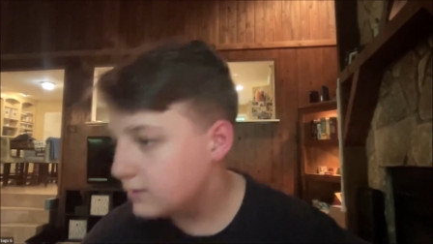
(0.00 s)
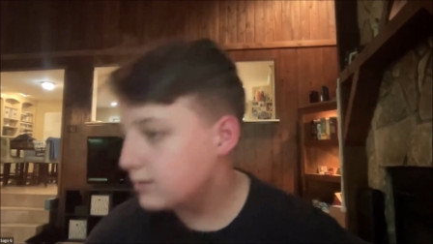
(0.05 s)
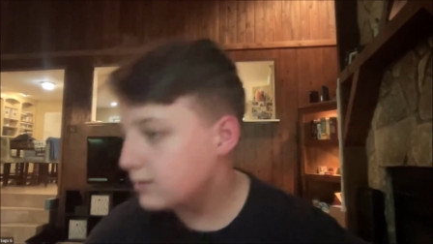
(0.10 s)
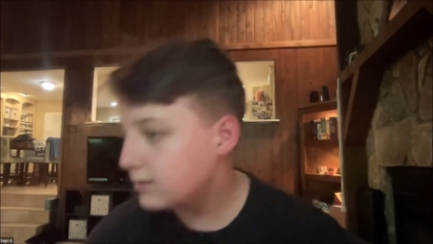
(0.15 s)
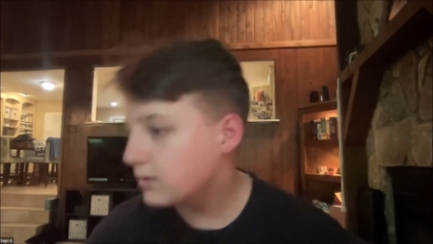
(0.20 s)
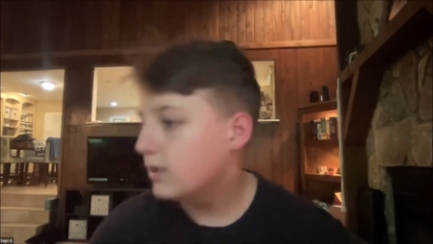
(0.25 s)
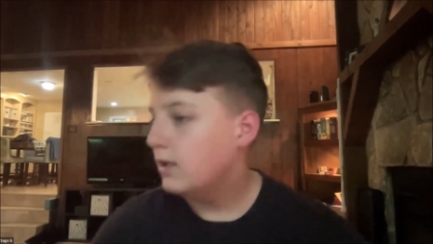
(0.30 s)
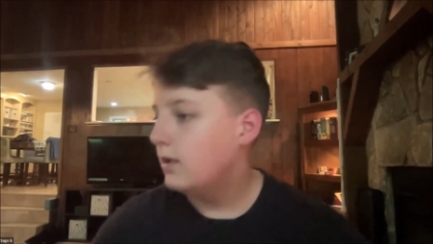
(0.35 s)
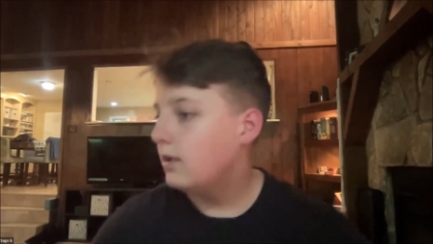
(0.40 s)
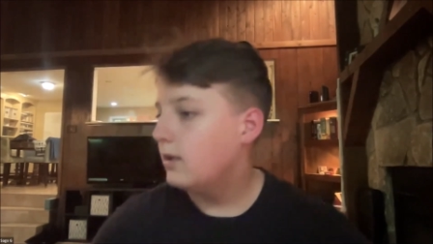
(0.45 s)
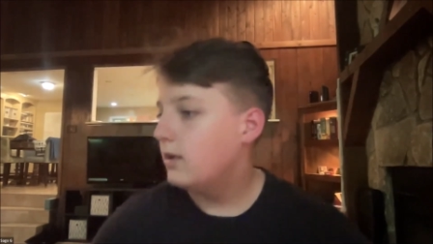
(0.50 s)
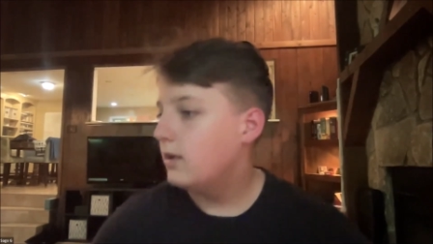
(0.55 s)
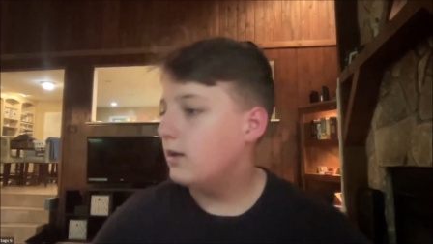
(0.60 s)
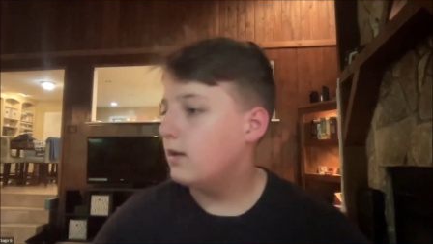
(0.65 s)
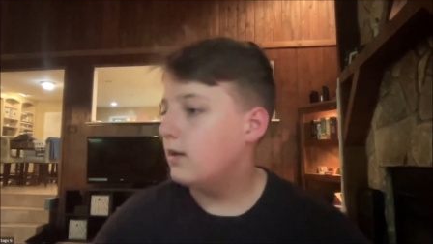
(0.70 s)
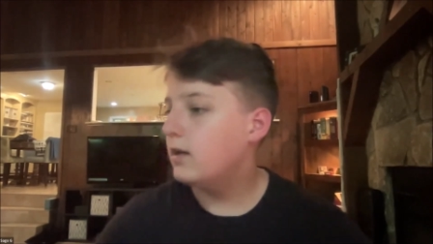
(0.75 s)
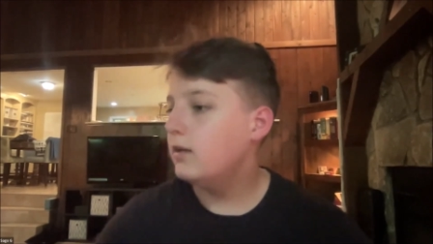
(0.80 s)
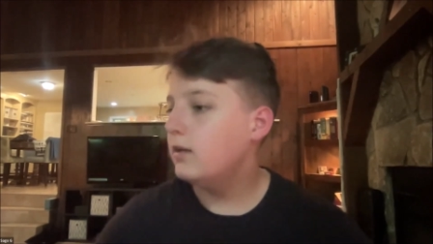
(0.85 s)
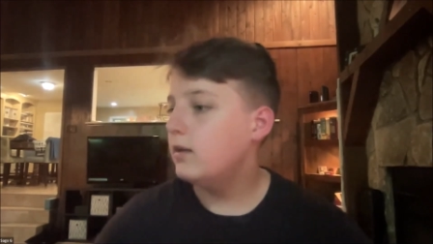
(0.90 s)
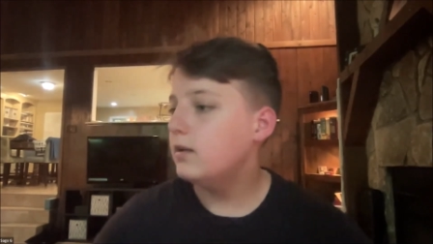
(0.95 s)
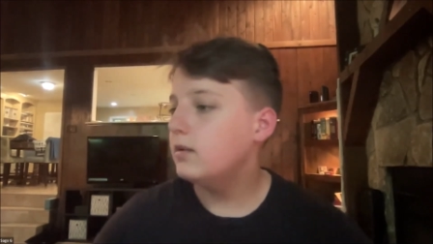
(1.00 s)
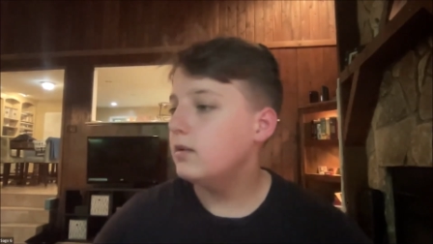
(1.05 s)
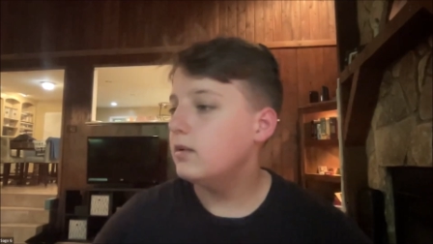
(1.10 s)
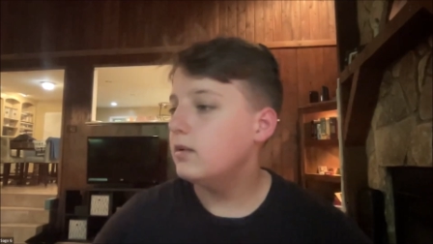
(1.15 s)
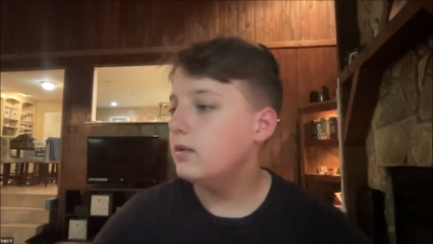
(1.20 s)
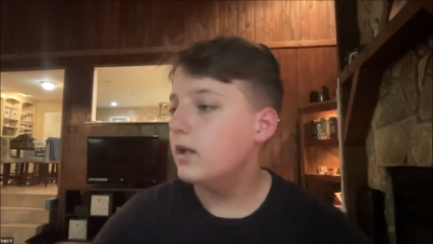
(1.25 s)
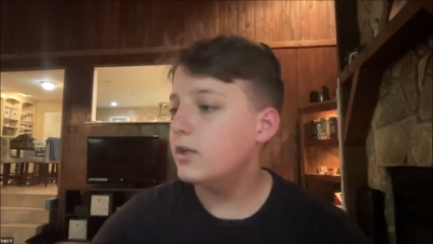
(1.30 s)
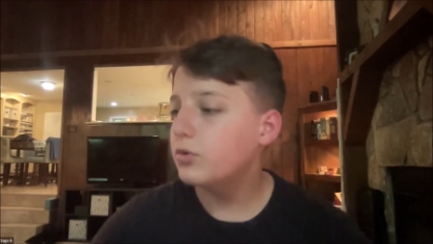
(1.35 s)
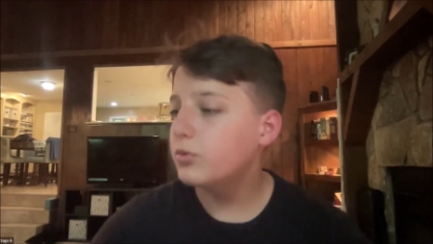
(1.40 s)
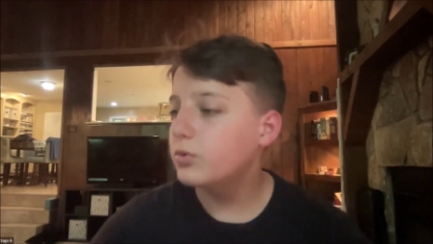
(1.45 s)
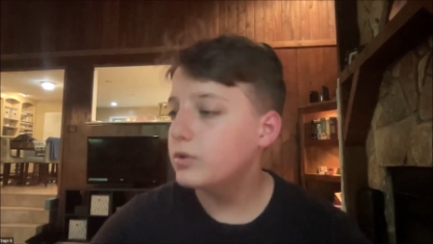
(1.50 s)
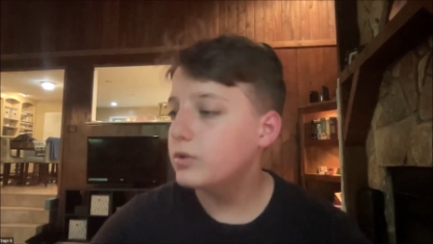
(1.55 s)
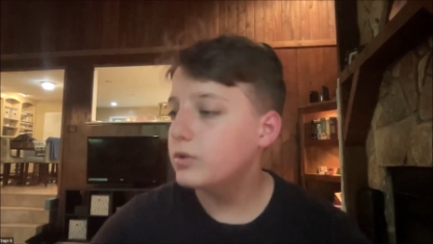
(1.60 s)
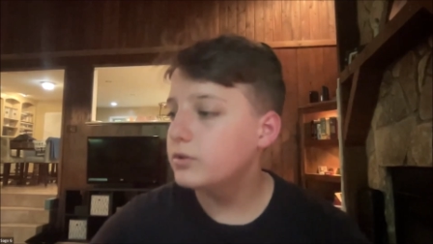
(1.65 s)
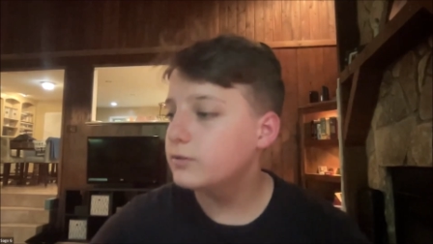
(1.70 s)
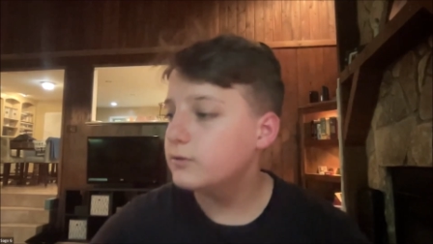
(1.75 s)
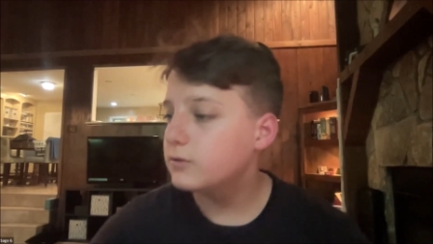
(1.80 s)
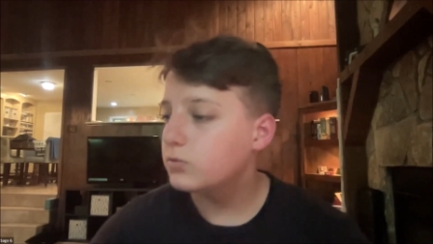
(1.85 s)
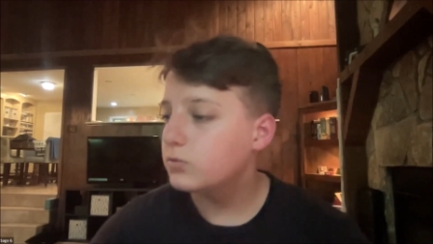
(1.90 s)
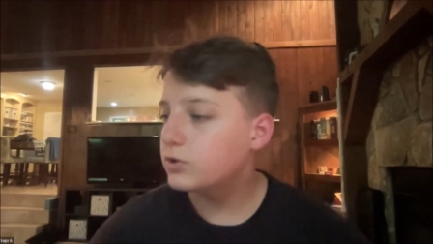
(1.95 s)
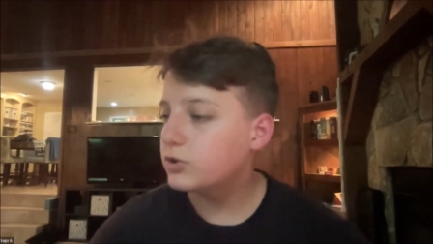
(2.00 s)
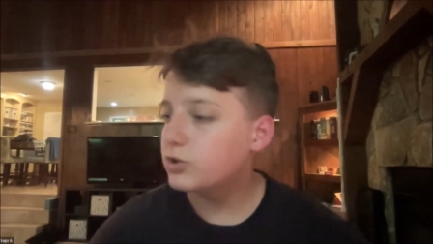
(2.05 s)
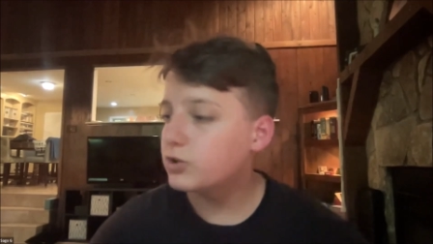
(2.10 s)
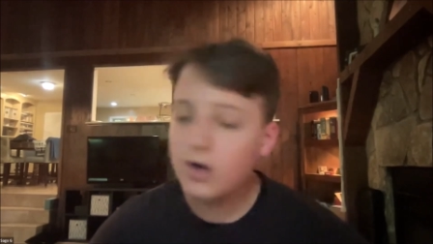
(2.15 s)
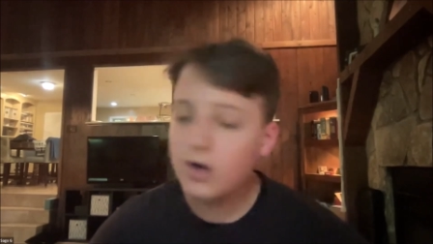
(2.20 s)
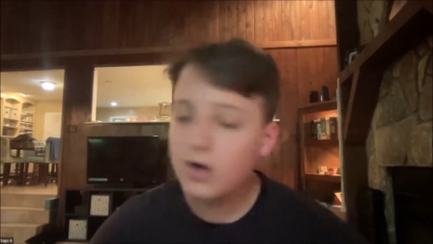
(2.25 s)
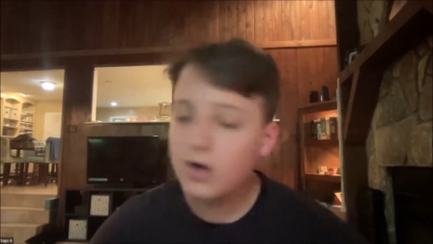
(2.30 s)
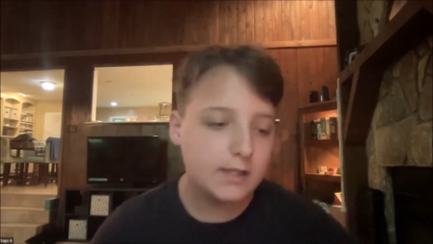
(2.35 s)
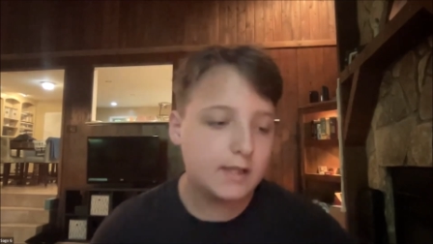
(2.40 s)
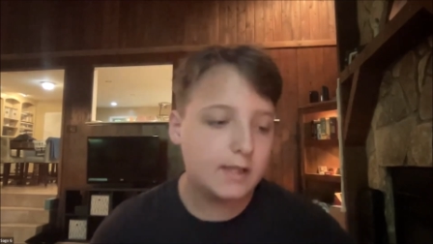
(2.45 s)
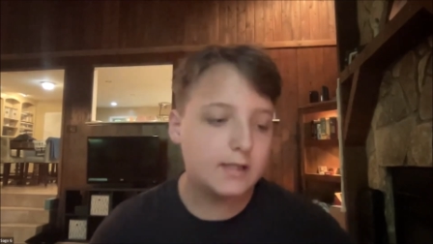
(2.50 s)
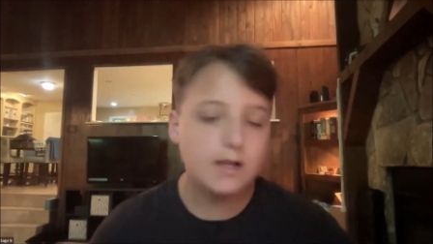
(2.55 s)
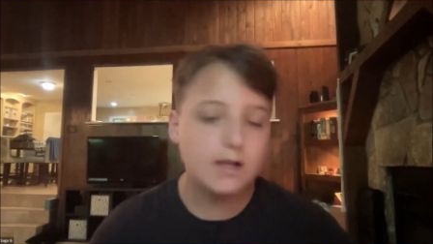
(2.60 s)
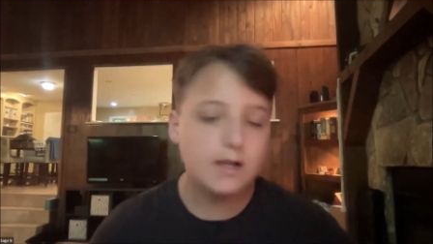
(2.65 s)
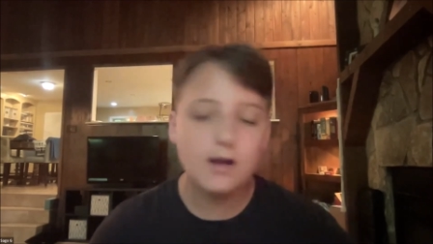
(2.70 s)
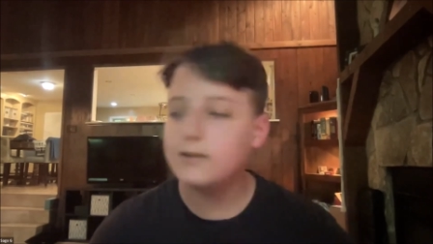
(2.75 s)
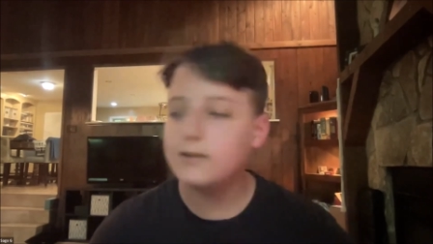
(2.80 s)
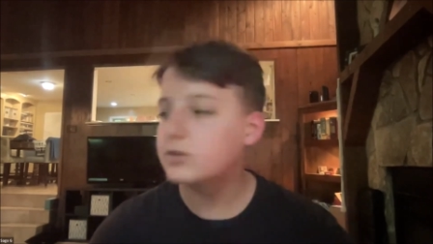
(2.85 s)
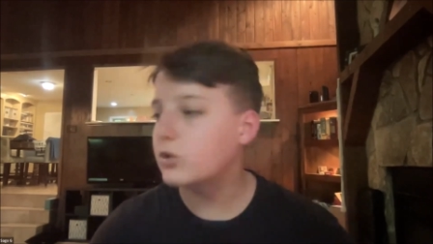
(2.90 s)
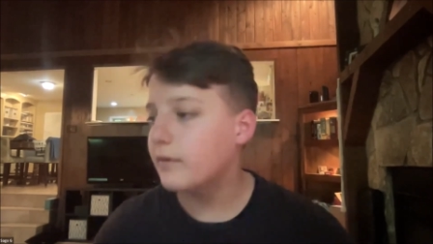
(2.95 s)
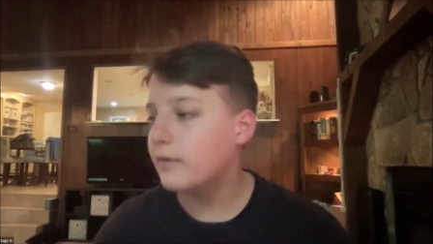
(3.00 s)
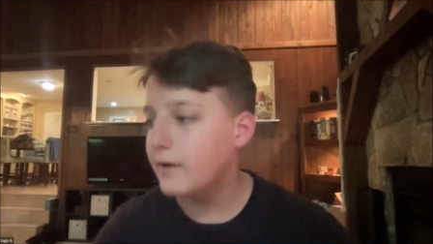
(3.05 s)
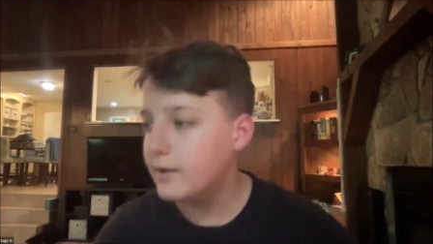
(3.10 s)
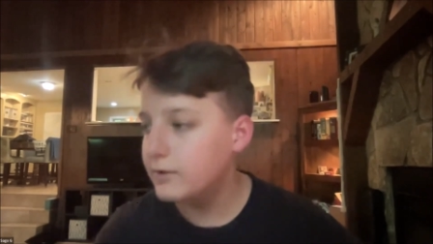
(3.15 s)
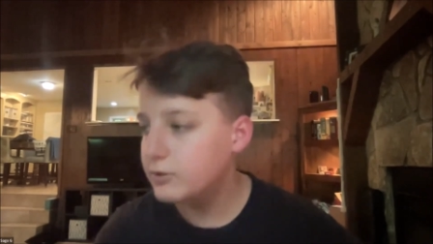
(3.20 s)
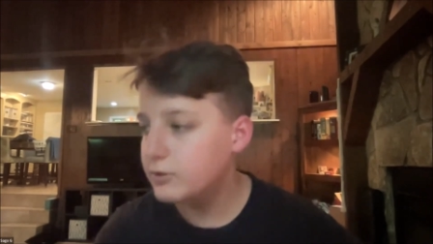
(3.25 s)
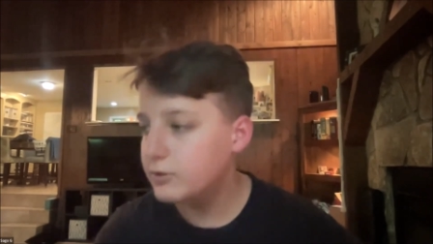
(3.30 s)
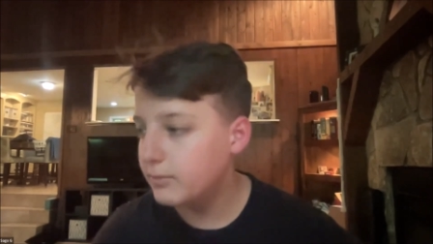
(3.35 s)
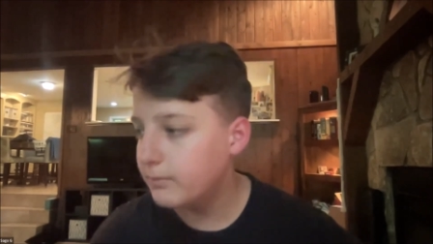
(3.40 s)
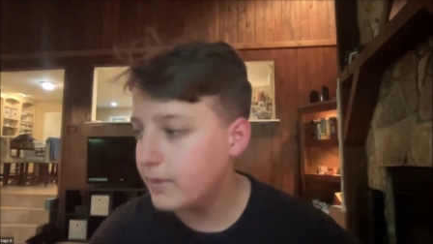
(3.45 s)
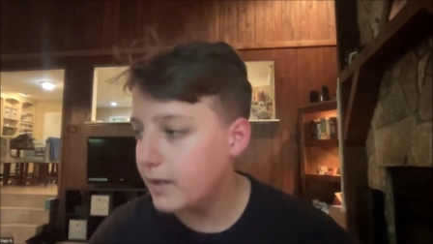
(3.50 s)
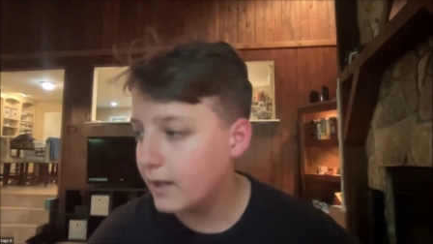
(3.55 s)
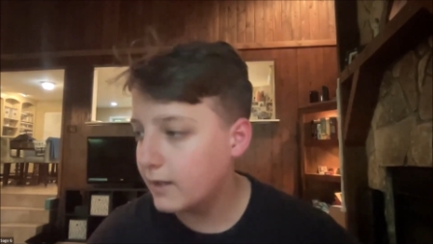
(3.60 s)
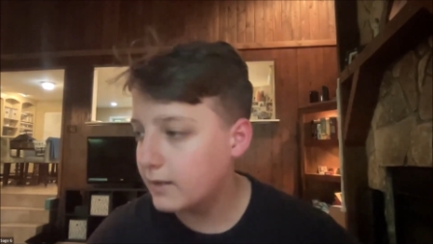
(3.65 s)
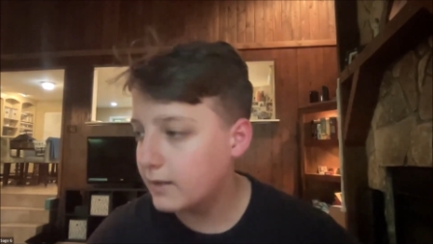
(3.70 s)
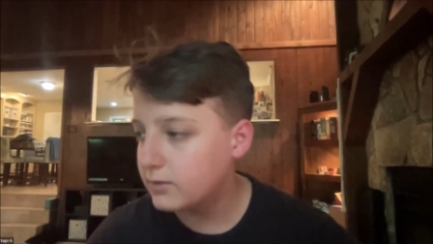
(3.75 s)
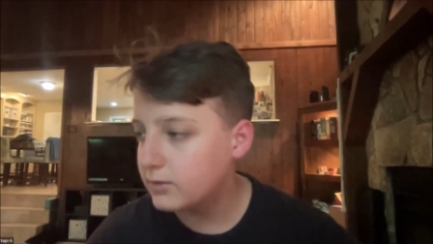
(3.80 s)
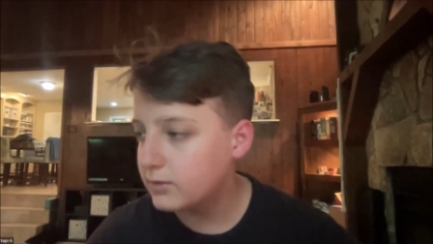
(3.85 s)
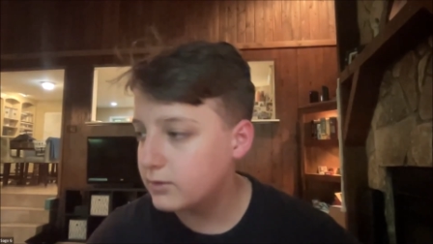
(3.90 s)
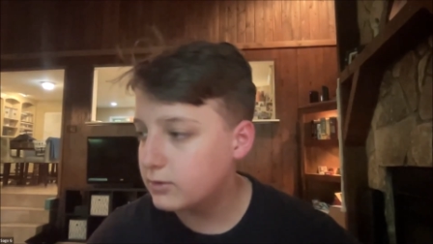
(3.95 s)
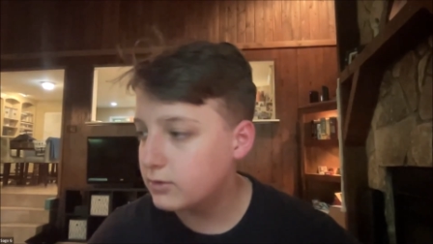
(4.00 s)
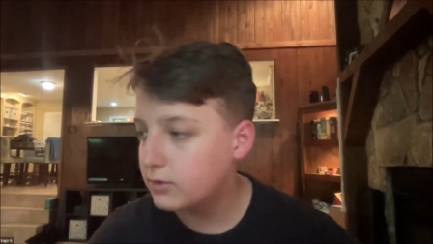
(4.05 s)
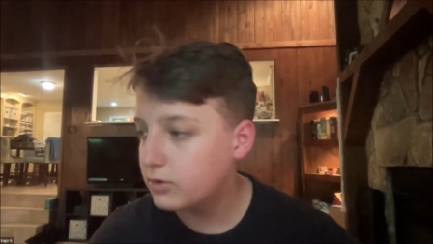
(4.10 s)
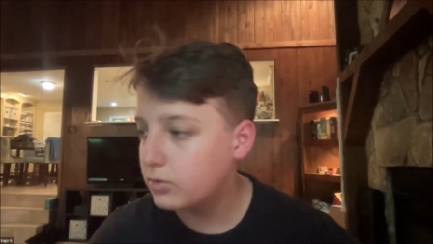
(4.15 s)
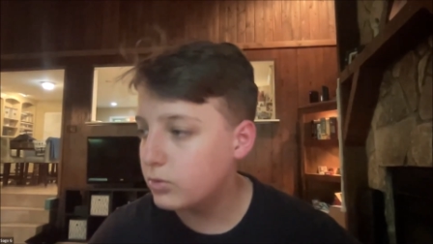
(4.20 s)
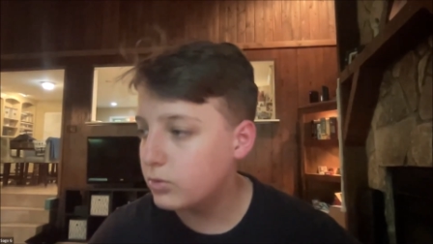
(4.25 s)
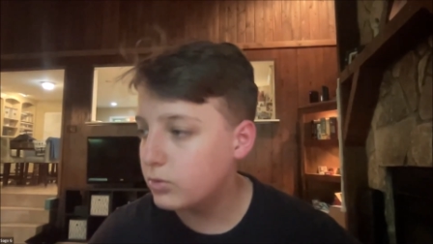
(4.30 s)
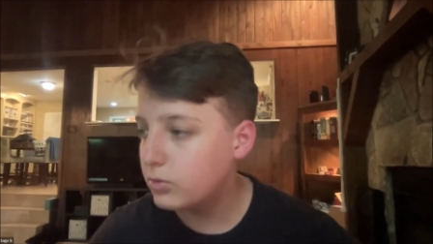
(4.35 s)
Anyways. Elijah was trying to get God's creation back